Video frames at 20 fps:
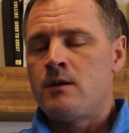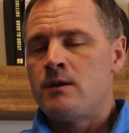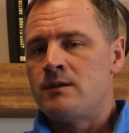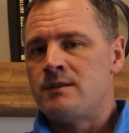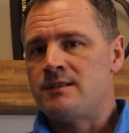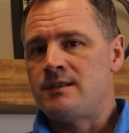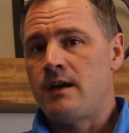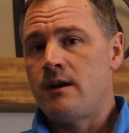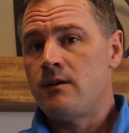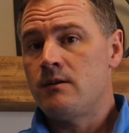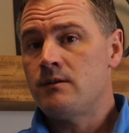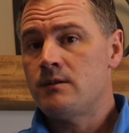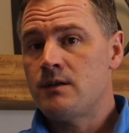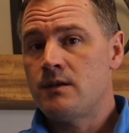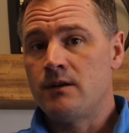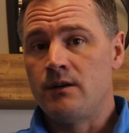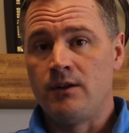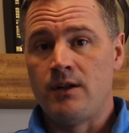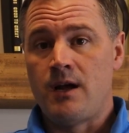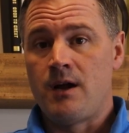
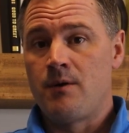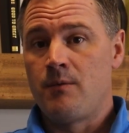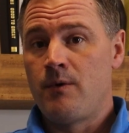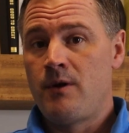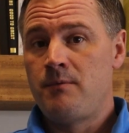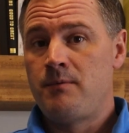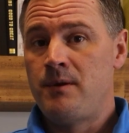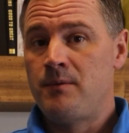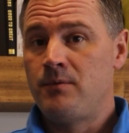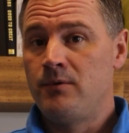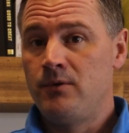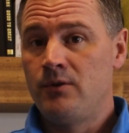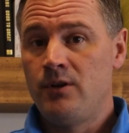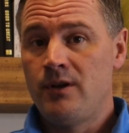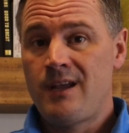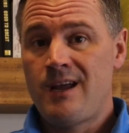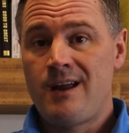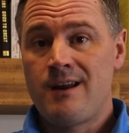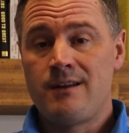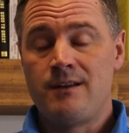Sales, a lot of way people
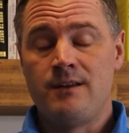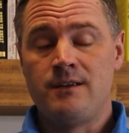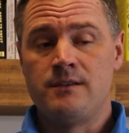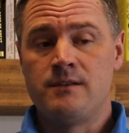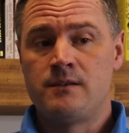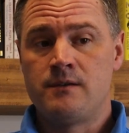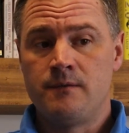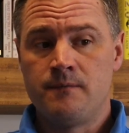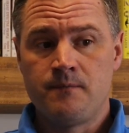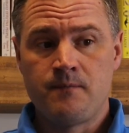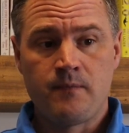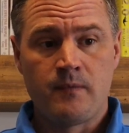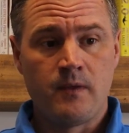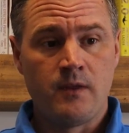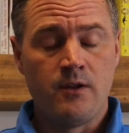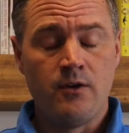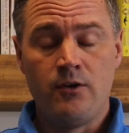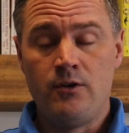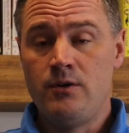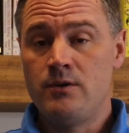look at it is
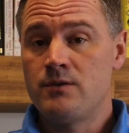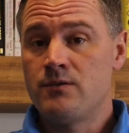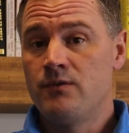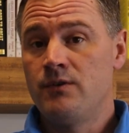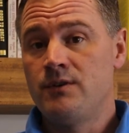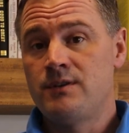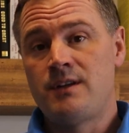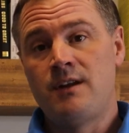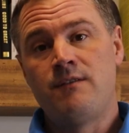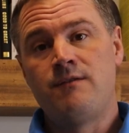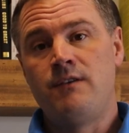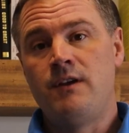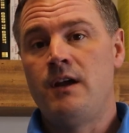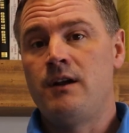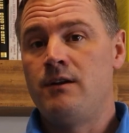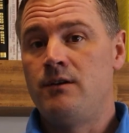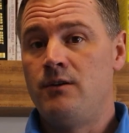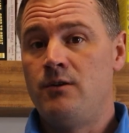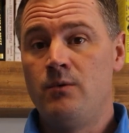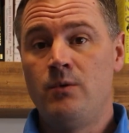they'll use a real estate VA
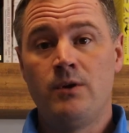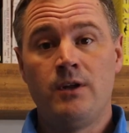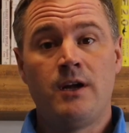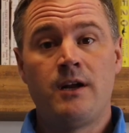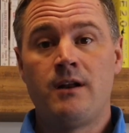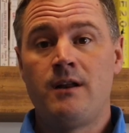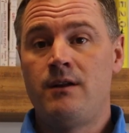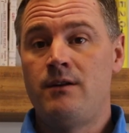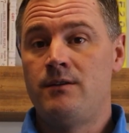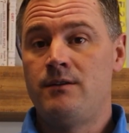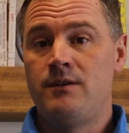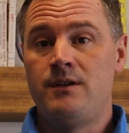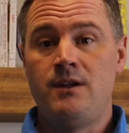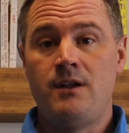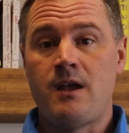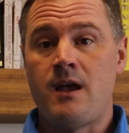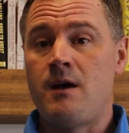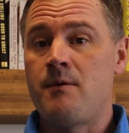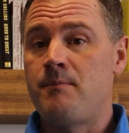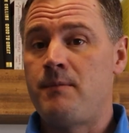to do a lot of
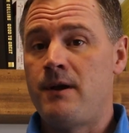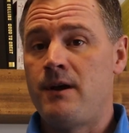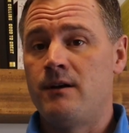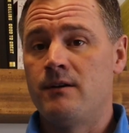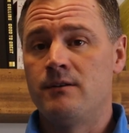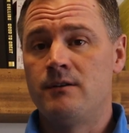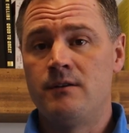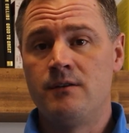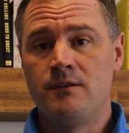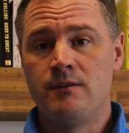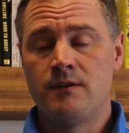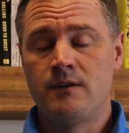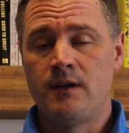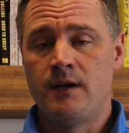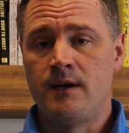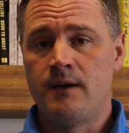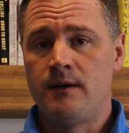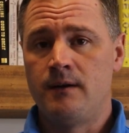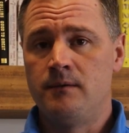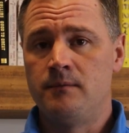the outbound,
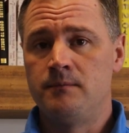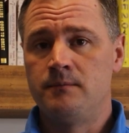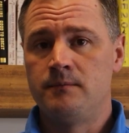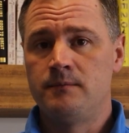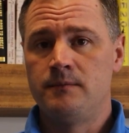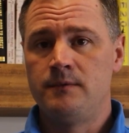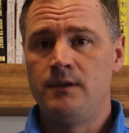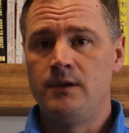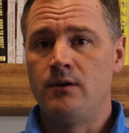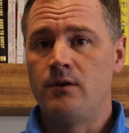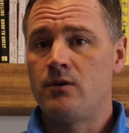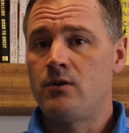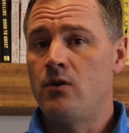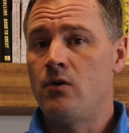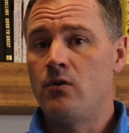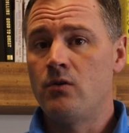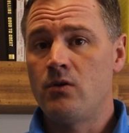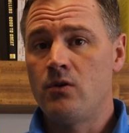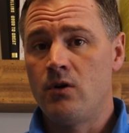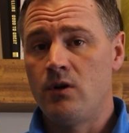
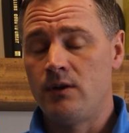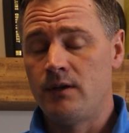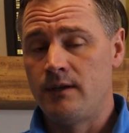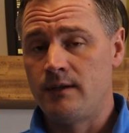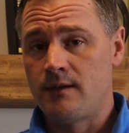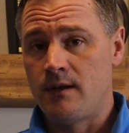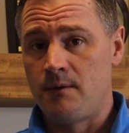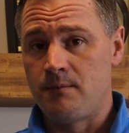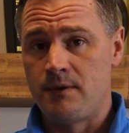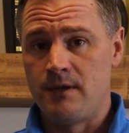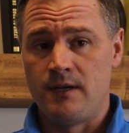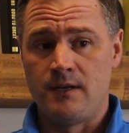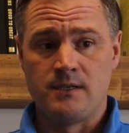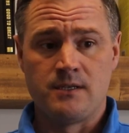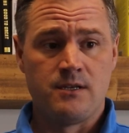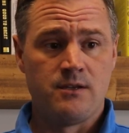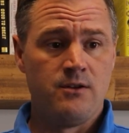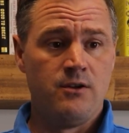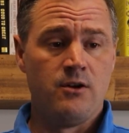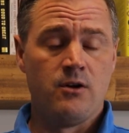cold calling type
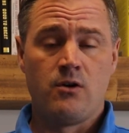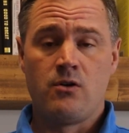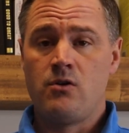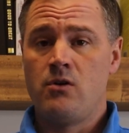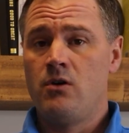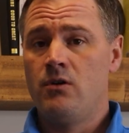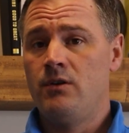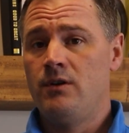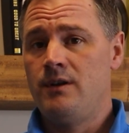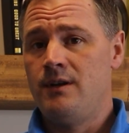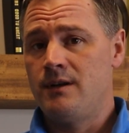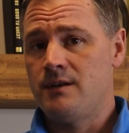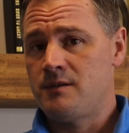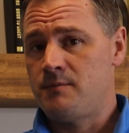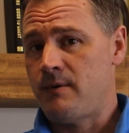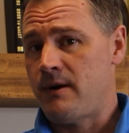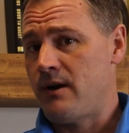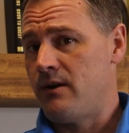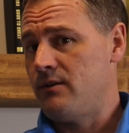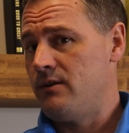things, calling the
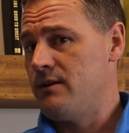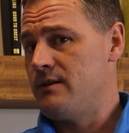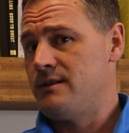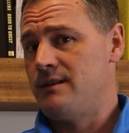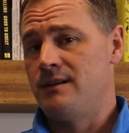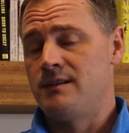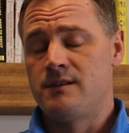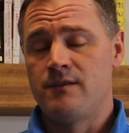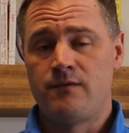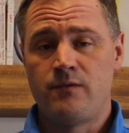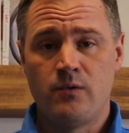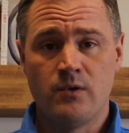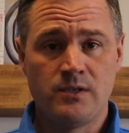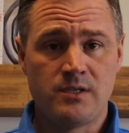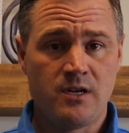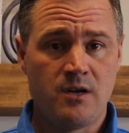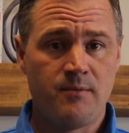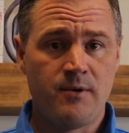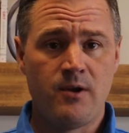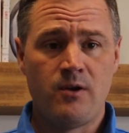expired listings, the for
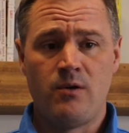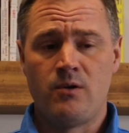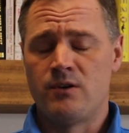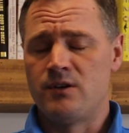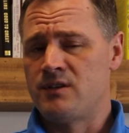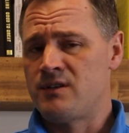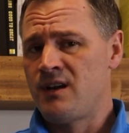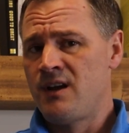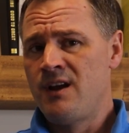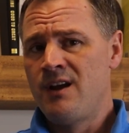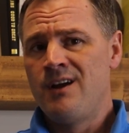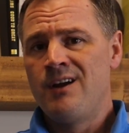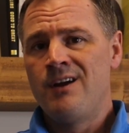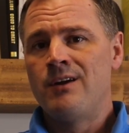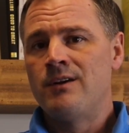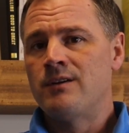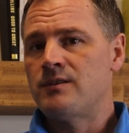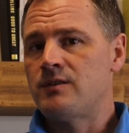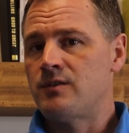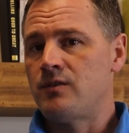sale by owners,
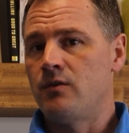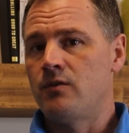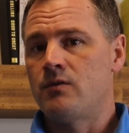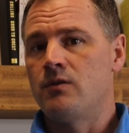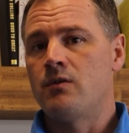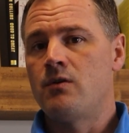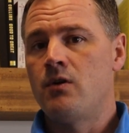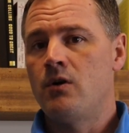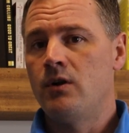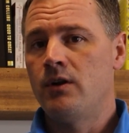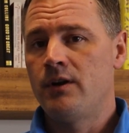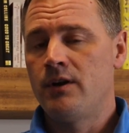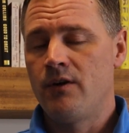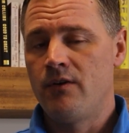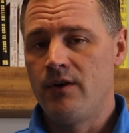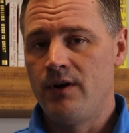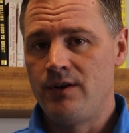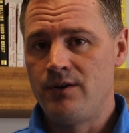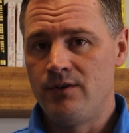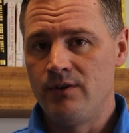circle calling
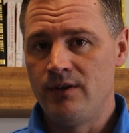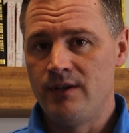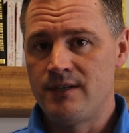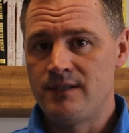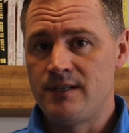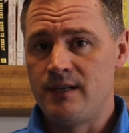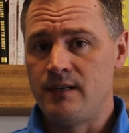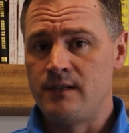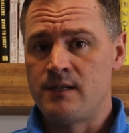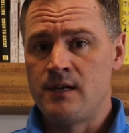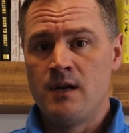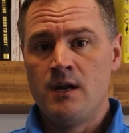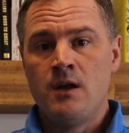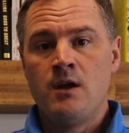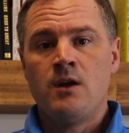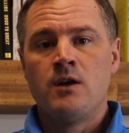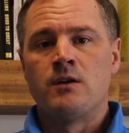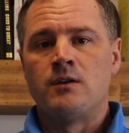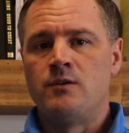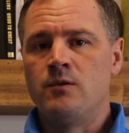around your listings,
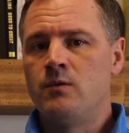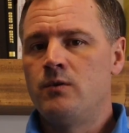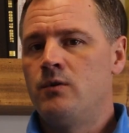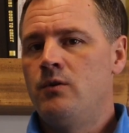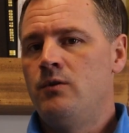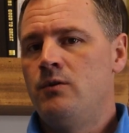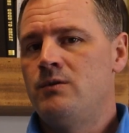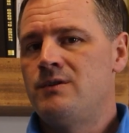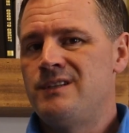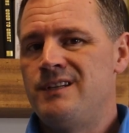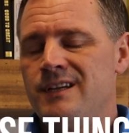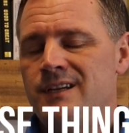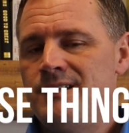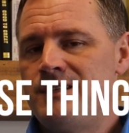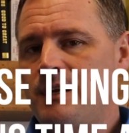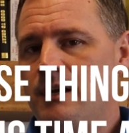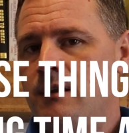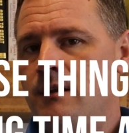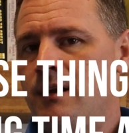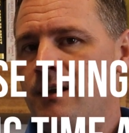doing all those
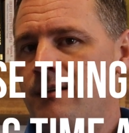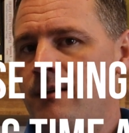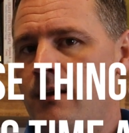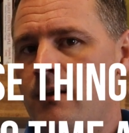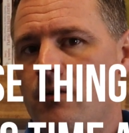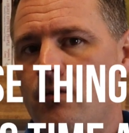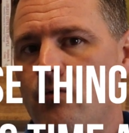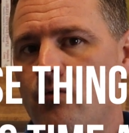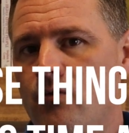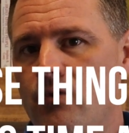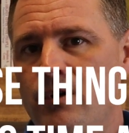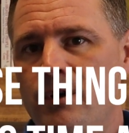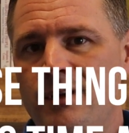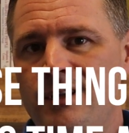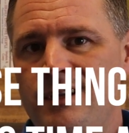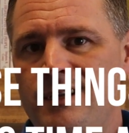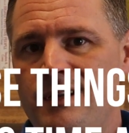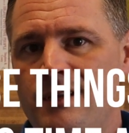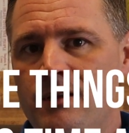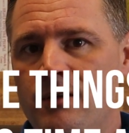things that take a
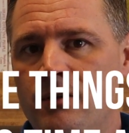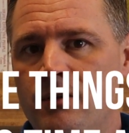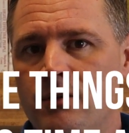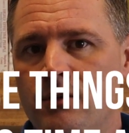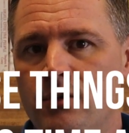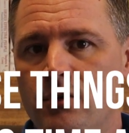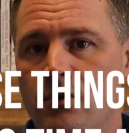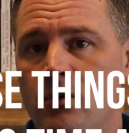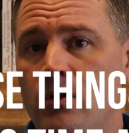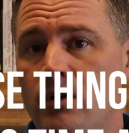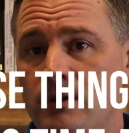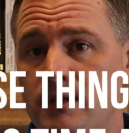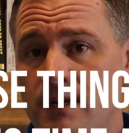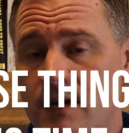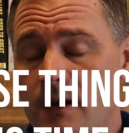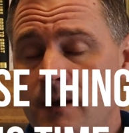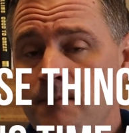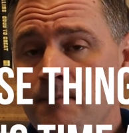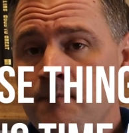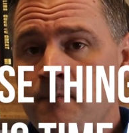really long
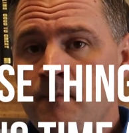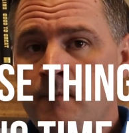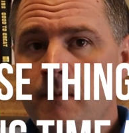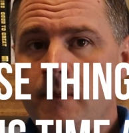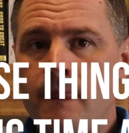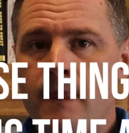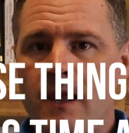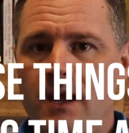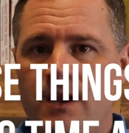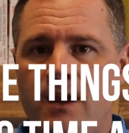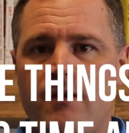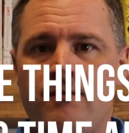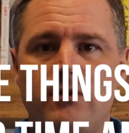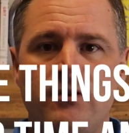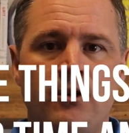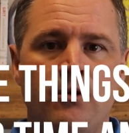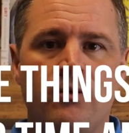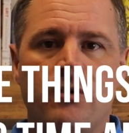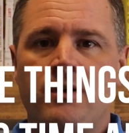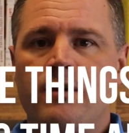time and have a
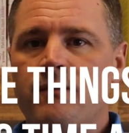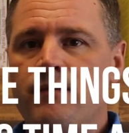lower